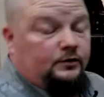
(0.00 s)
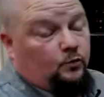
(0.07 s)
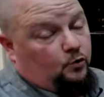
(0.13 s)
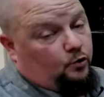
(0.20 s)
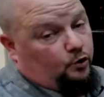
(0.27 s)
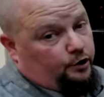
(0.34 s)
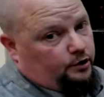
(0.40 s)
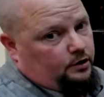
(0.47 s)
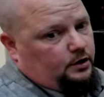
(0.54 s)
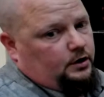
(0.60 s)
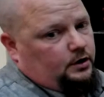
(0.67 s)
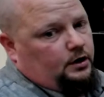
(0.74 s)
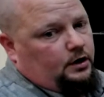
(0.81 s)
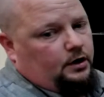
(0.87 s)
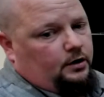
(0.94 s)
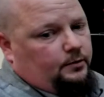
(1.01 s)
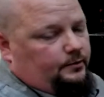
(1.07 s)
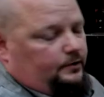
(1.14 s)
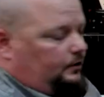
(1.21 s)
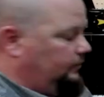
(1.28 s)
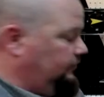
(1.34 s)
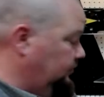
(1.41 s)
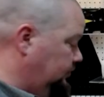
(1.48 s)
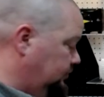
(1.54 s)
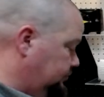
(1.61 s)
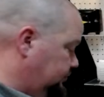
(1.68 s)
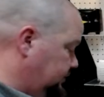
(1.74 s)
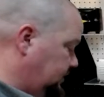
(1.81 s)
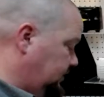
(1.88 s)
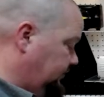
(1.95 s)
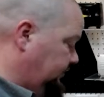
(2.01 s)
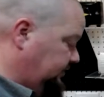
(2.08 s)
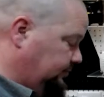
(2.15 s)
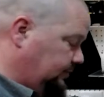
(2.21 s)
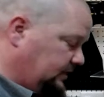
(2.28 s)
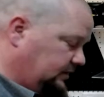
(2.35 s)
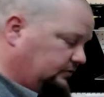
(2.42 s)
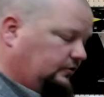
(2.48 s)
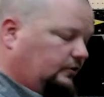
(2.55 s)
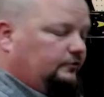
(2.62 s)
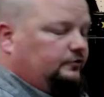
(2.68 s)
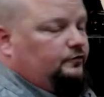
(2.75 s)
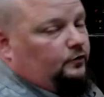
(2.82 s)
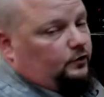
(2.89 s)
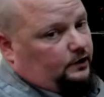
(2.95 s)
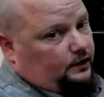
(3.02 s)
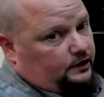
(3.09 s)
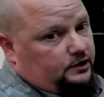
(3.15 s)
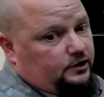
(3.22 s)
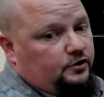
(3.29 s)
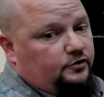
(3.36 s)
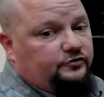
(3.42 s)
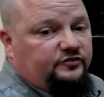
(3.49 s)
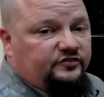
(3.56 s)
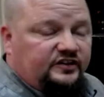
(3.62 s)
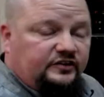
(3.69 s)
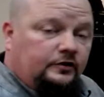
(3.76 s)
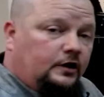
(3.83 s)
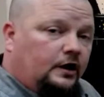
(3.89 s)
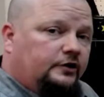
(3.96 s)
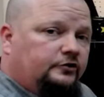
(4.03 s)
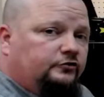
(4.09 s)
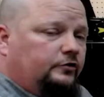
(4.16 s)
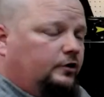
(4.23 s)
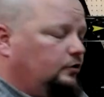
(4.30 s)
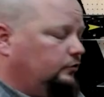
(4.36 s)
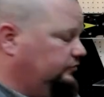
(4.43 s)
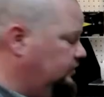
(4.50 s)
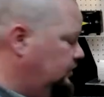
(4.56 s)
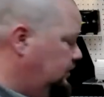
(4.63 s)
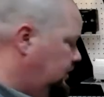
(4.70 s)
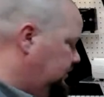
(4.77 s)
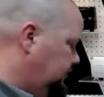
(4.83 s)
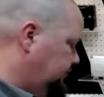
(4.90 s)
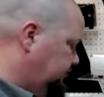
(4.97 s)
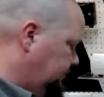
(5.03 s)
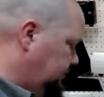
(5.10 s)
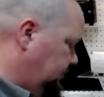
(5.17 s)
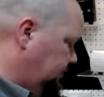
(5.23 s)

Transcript: worn over, if it's been in service for a lot of years and sees a lot of strokes. There's